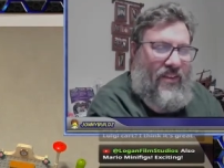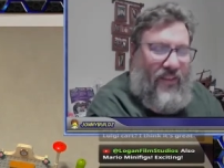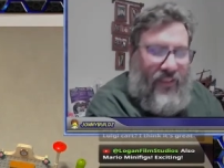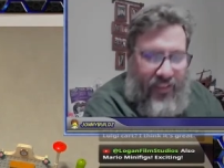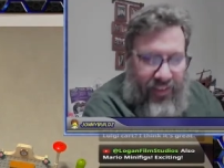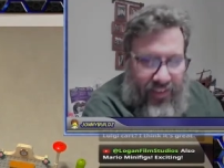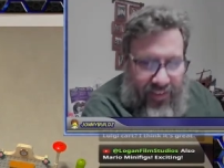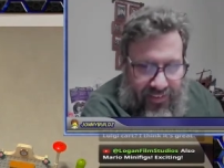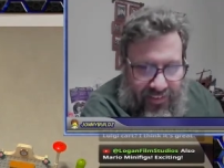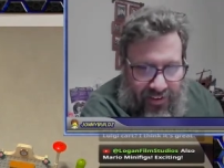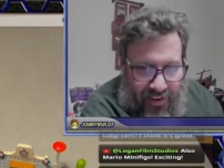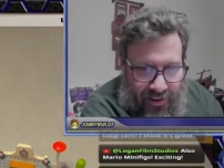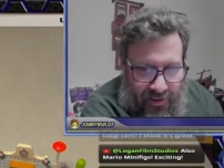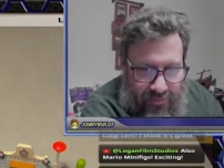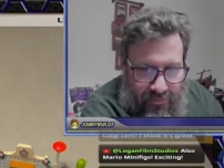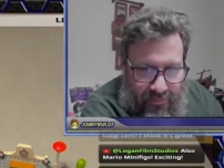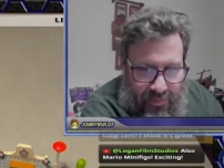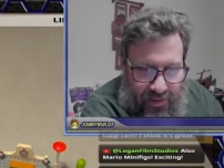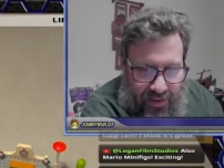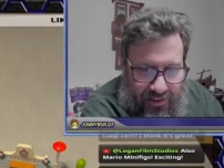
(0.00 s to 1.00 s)
He's got a
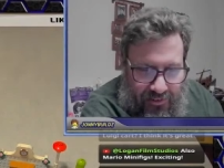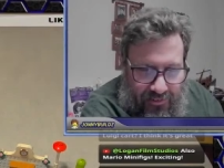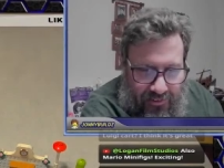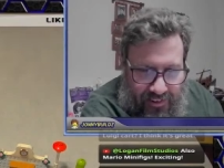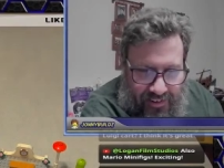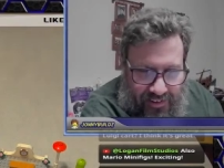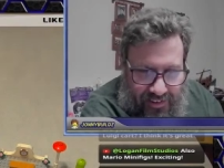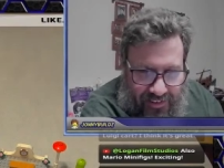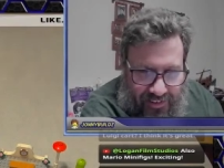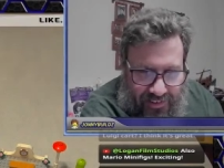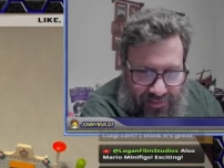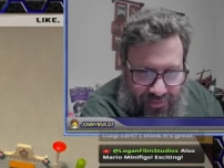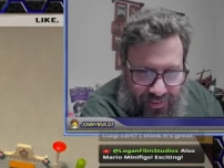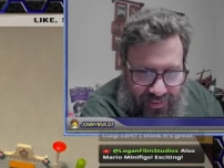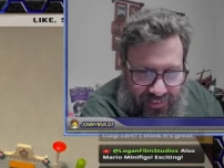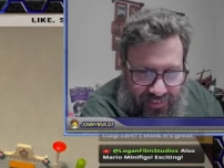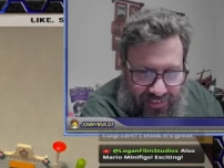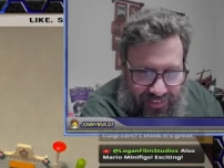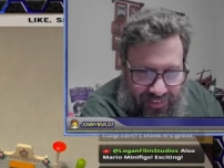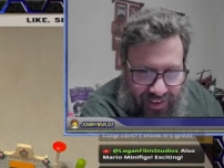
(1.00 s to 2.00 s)
big grin on his face.
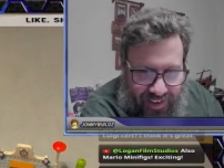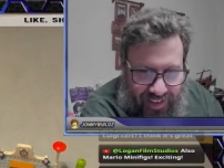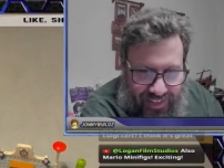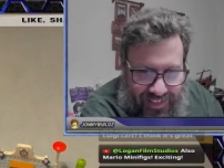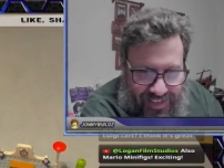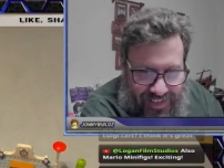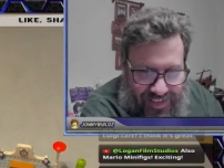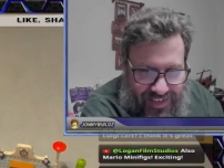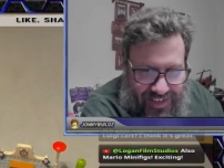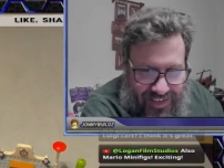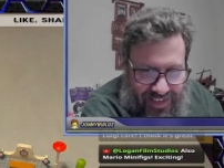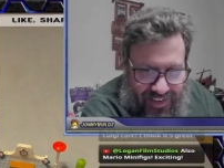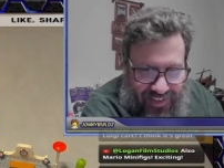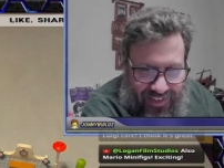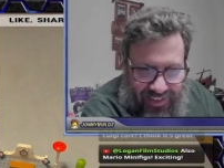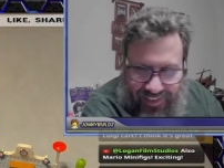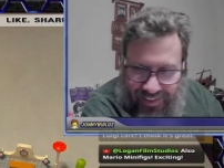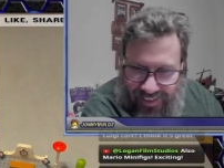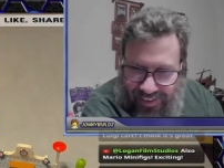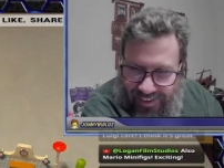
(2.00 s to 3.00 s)
Look at
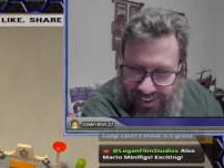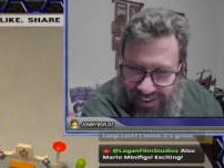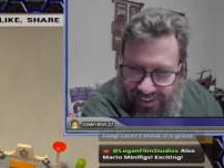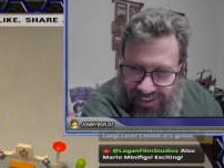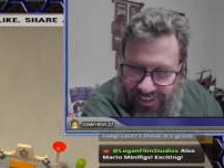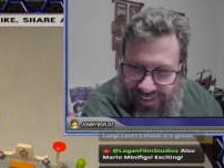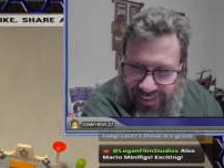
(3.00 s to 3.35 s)
that.